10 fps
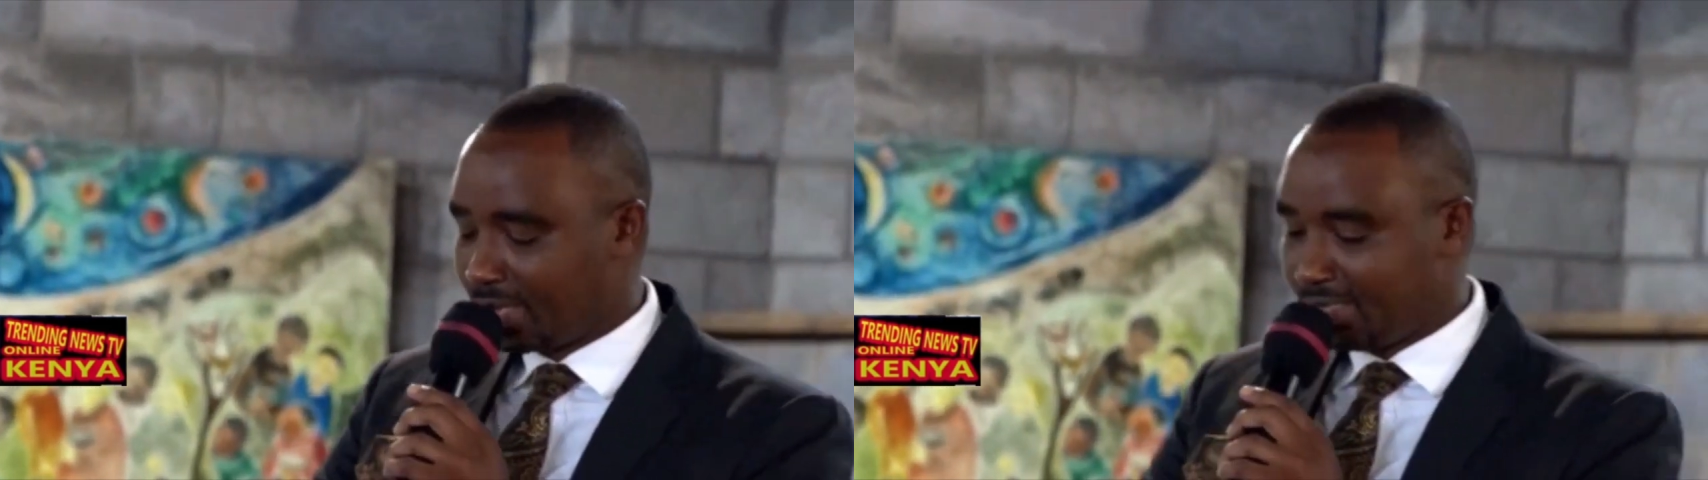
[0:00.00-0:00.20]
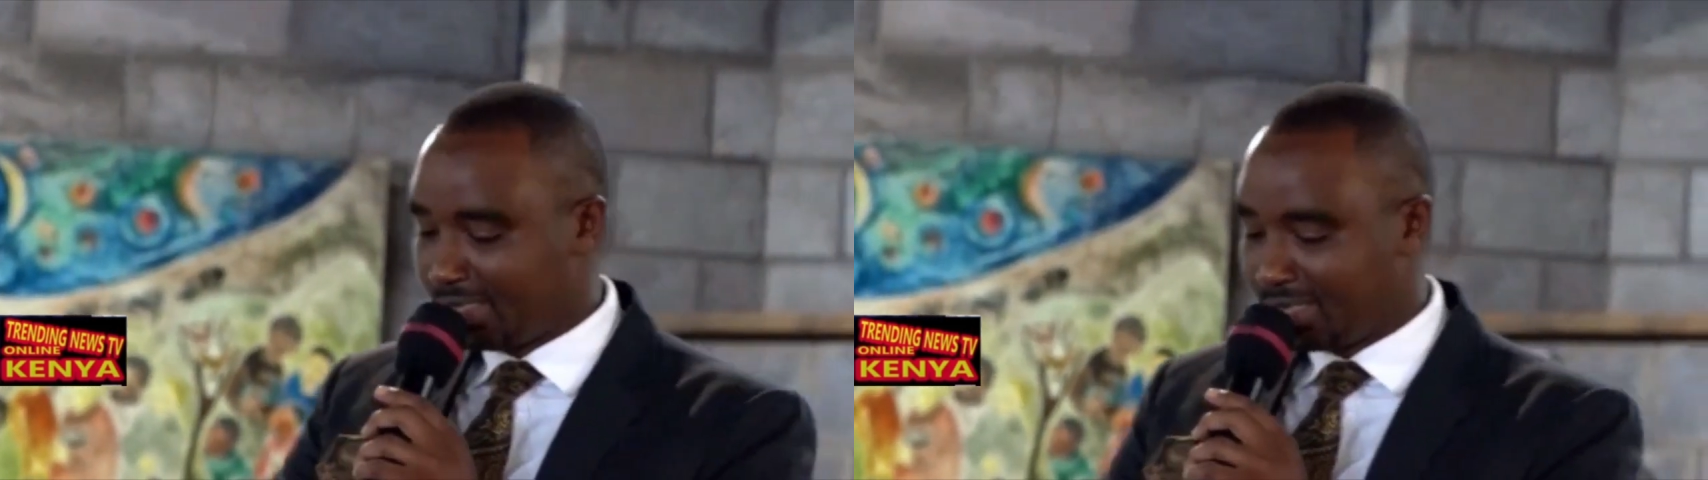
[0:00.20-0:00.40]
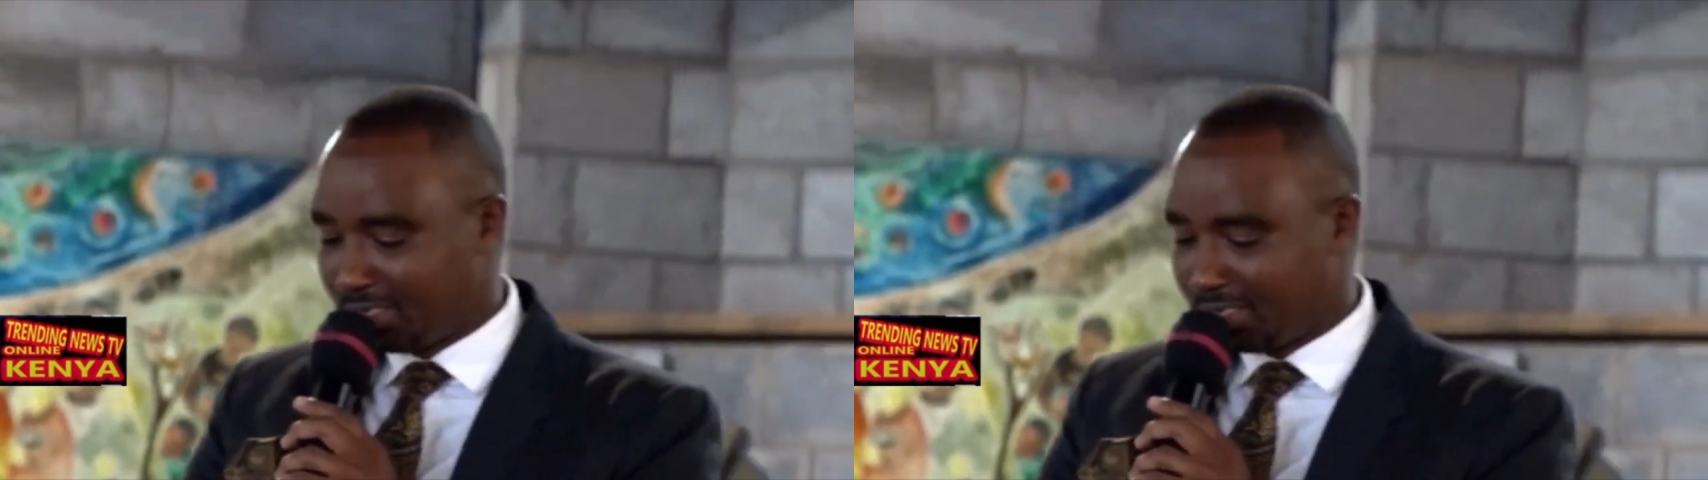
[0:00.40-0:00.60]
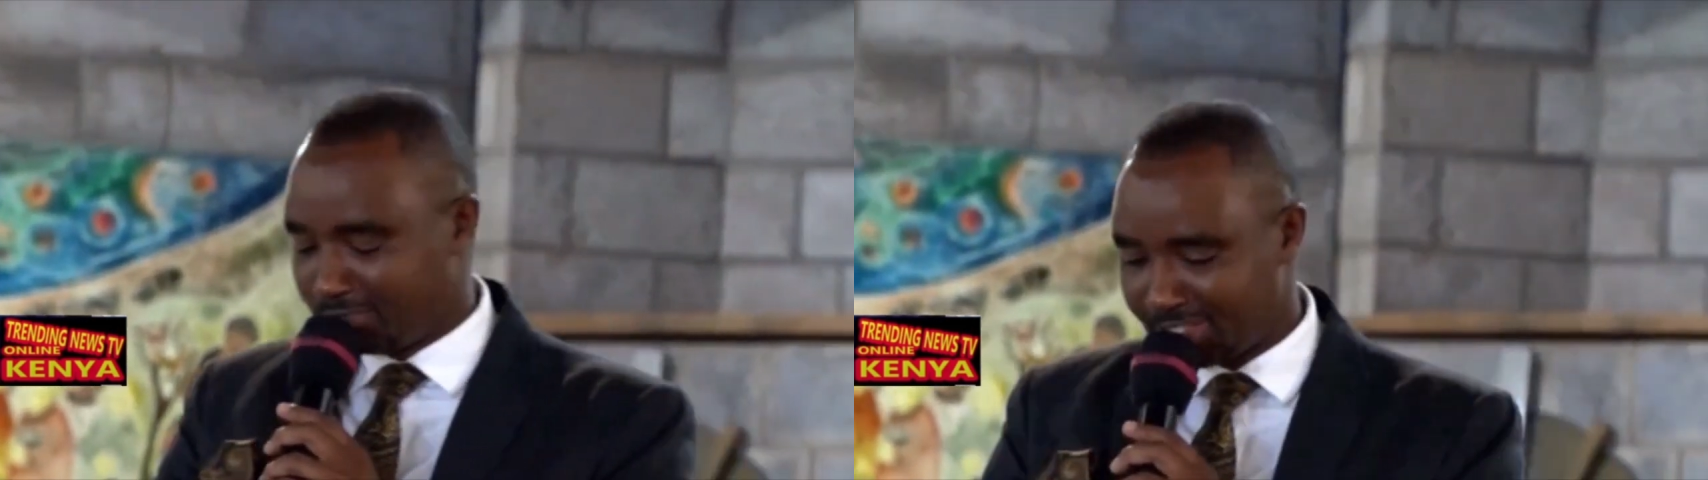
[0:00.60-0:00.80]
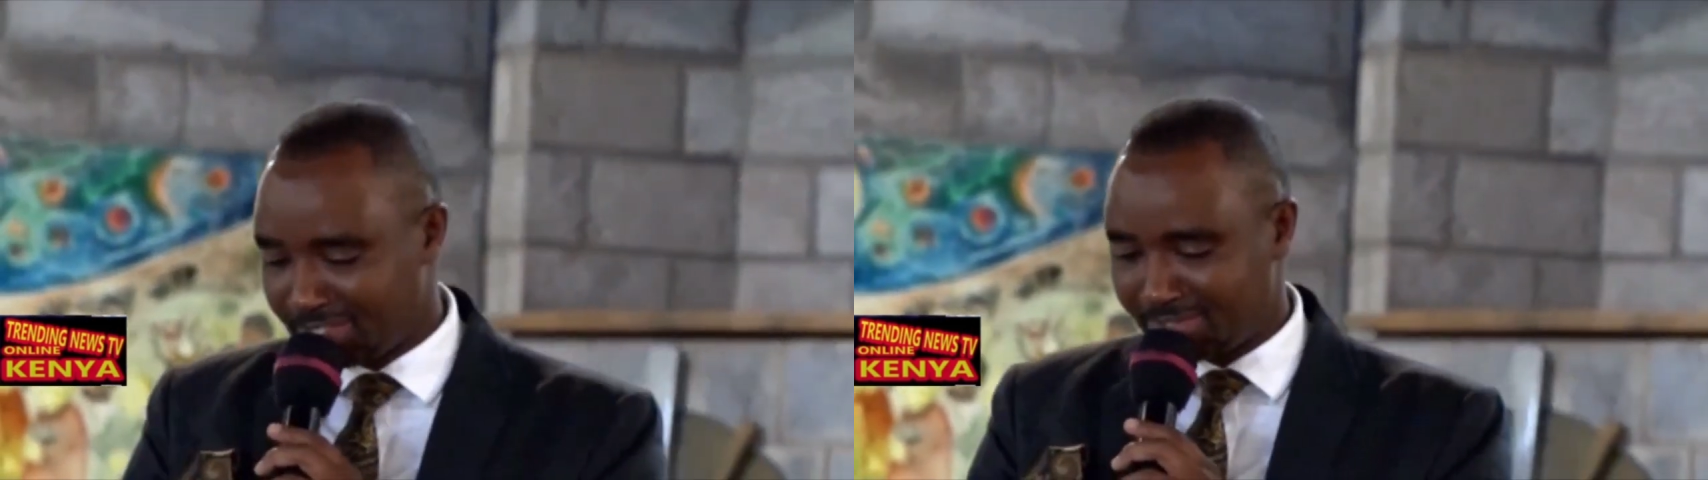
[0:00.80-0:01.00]
earlier
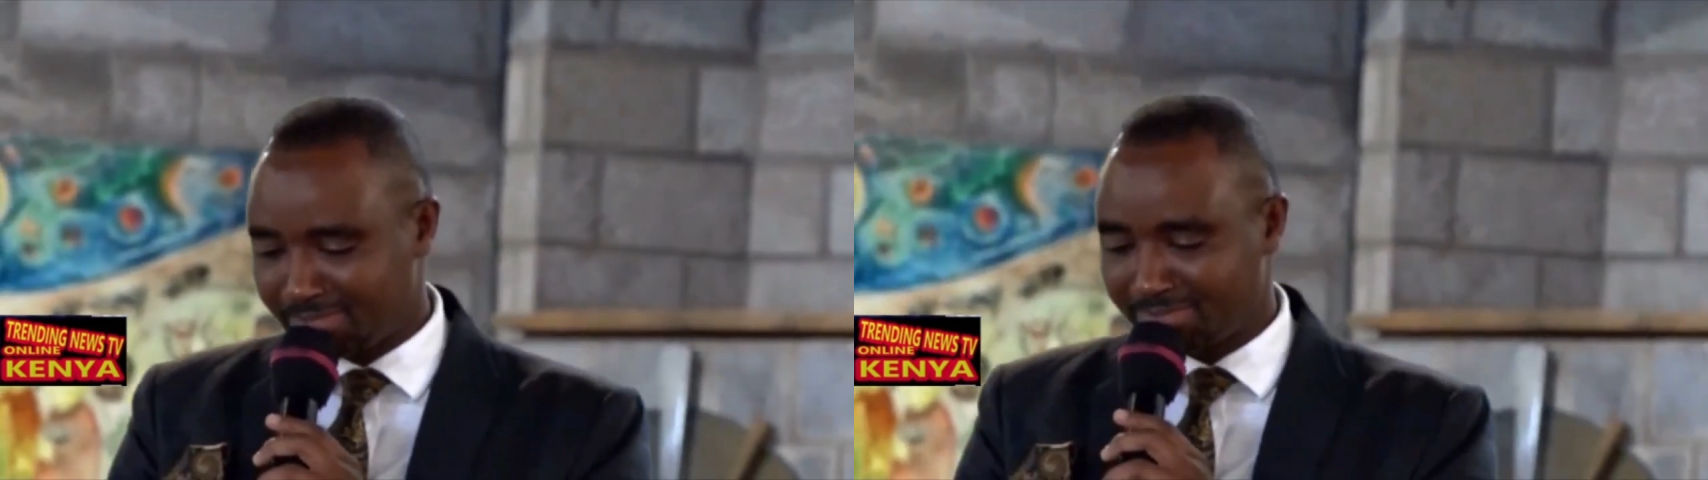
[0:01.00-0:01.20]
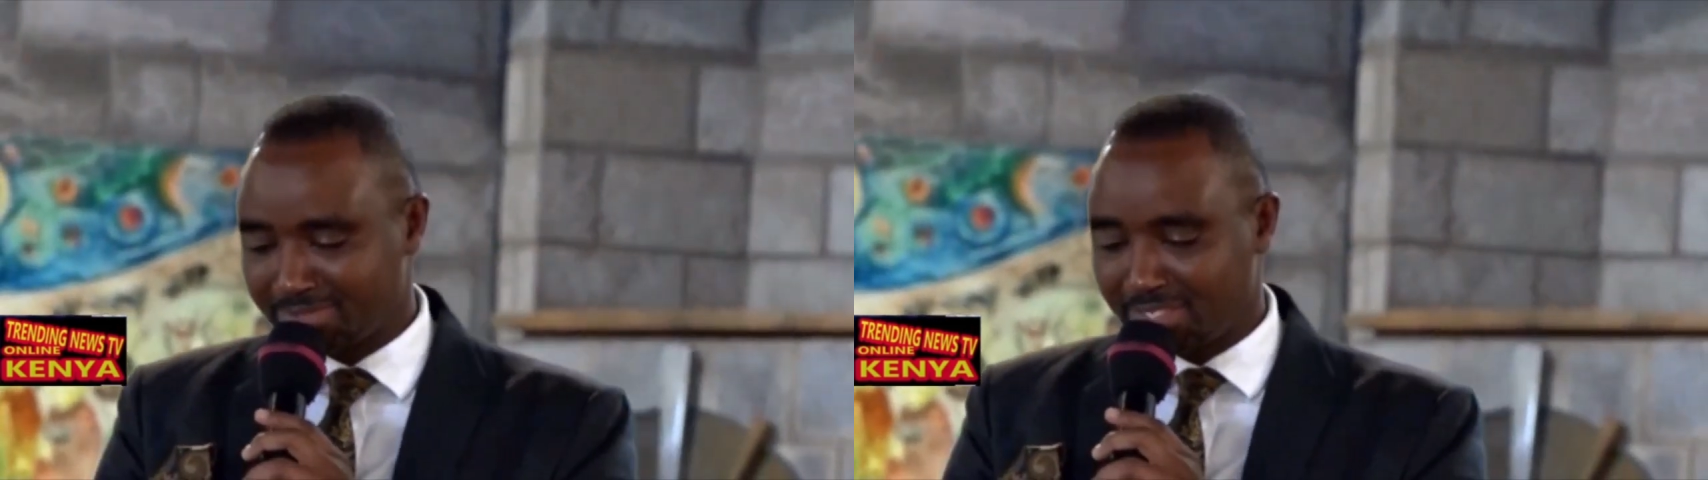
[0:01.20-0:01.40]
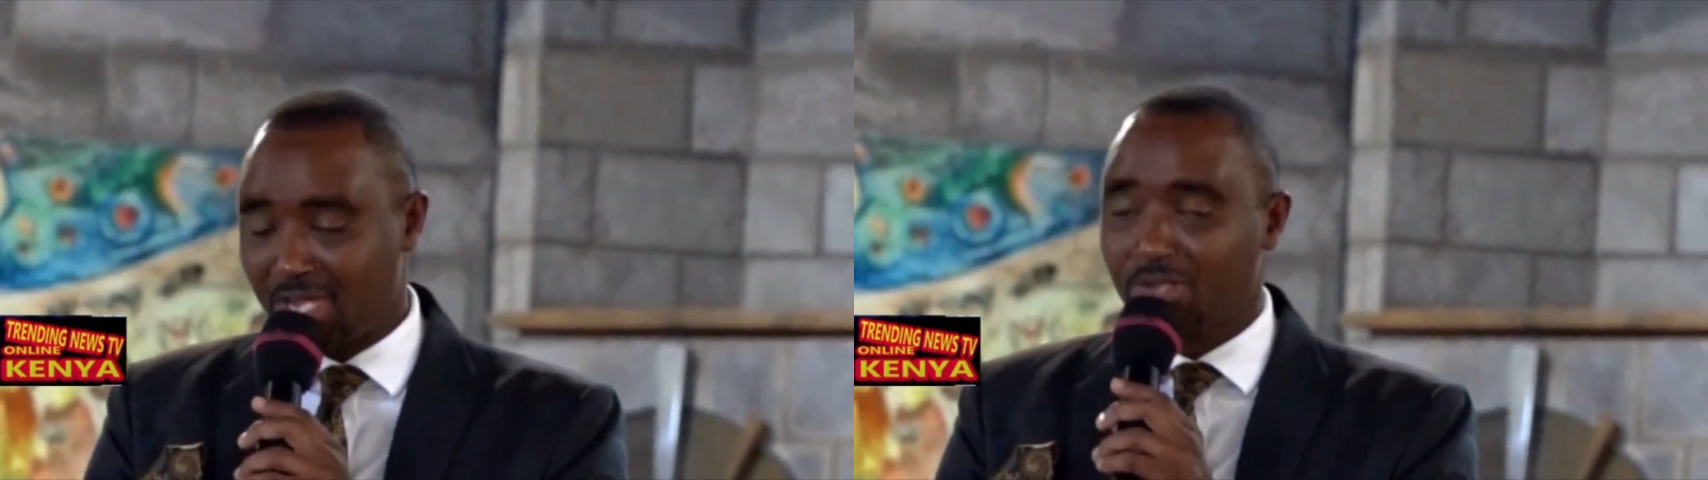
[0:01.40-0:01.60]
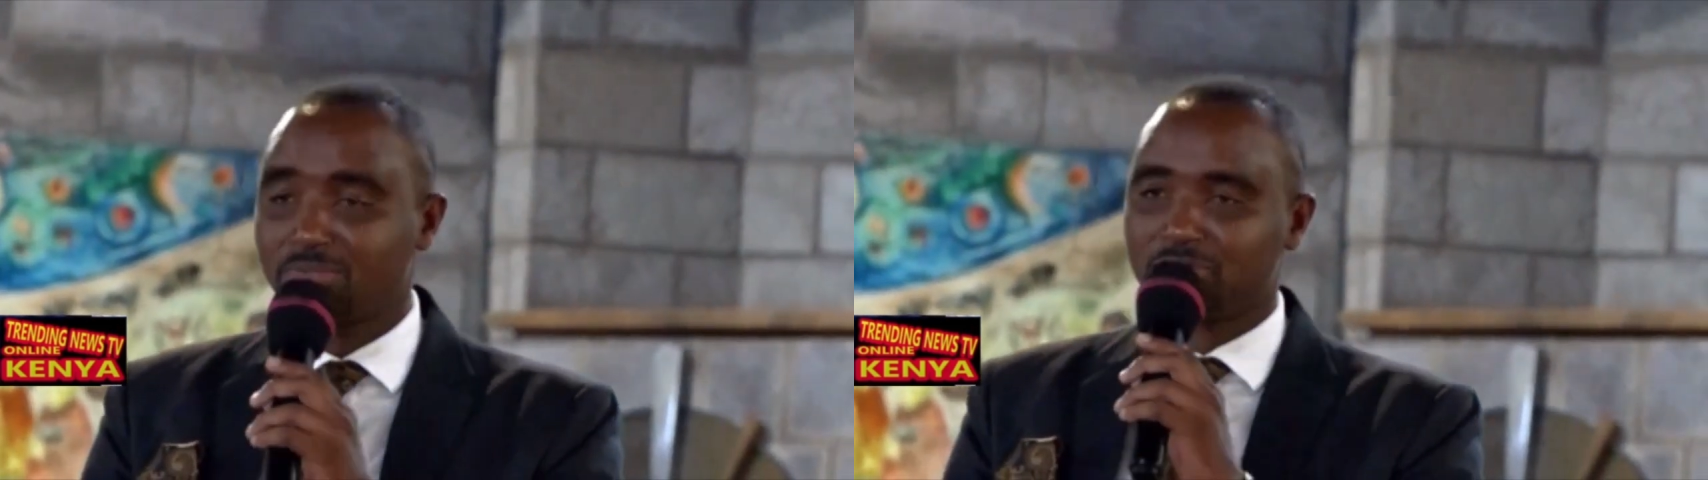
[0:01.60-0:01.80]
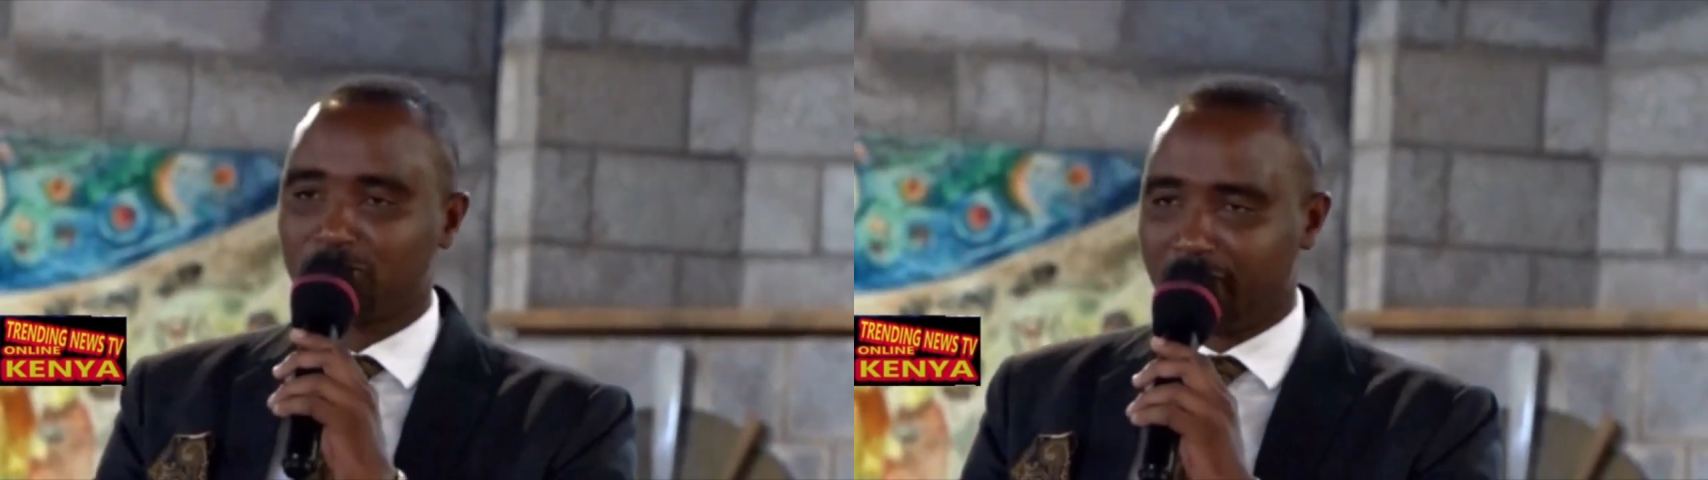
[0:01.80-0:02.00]
girlfriend,
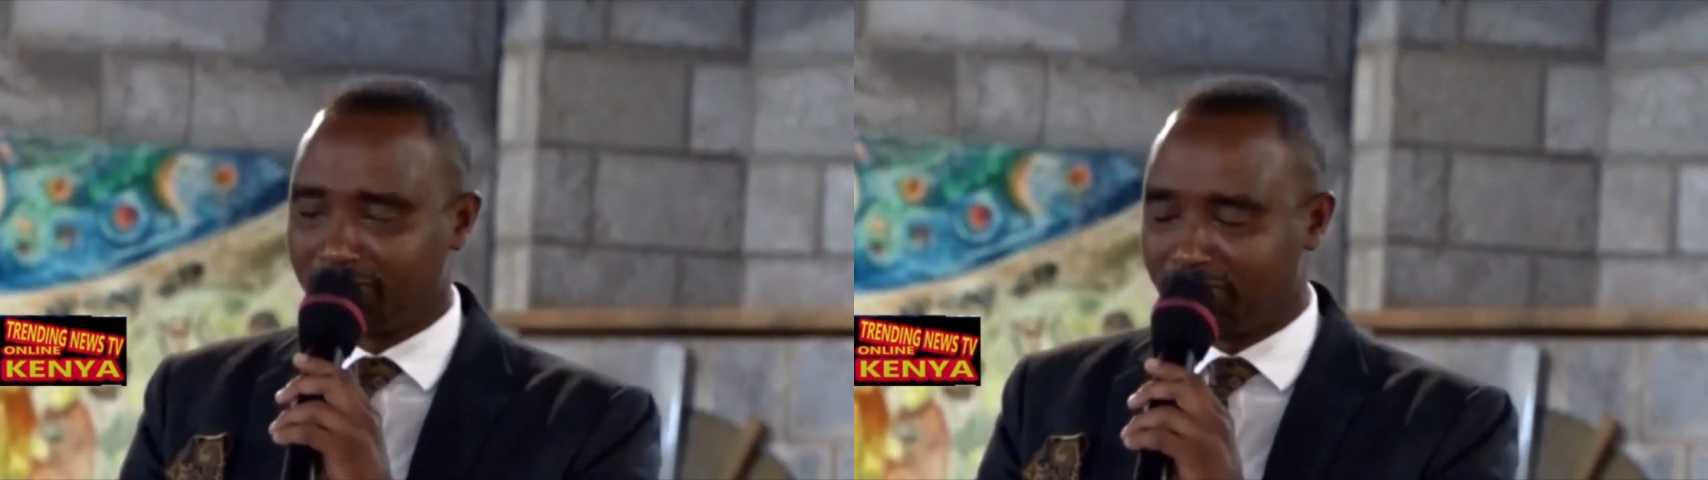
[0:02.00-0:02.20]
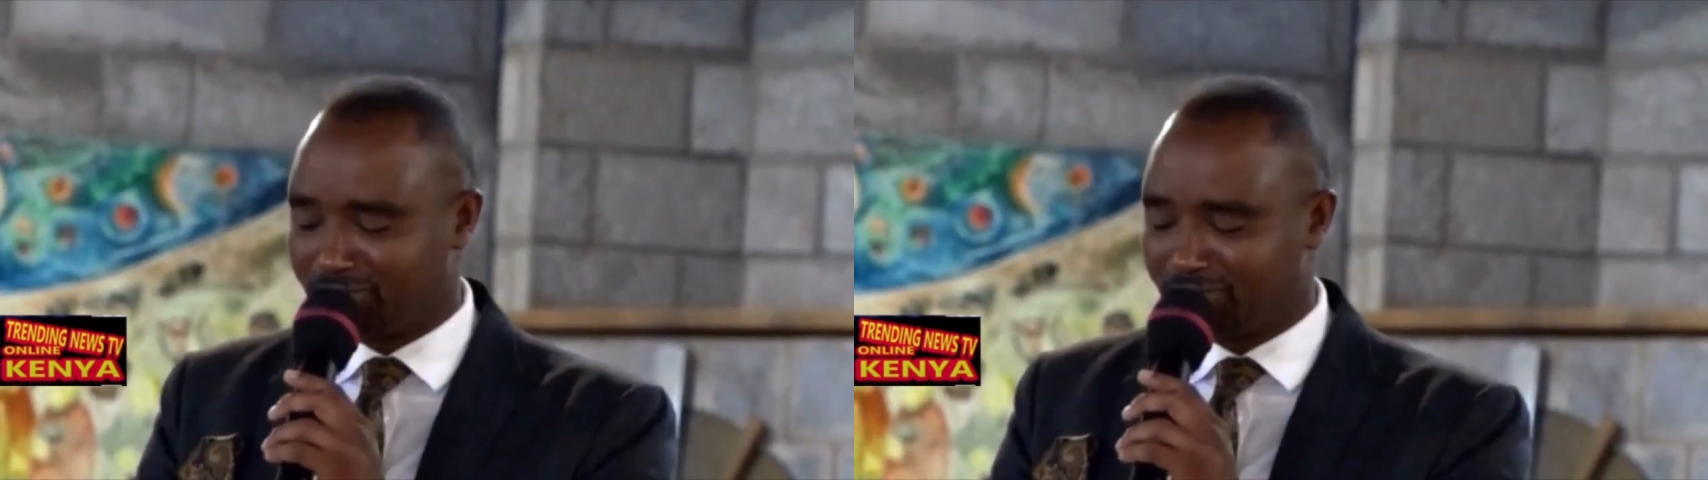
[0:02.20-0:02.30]
now to wife.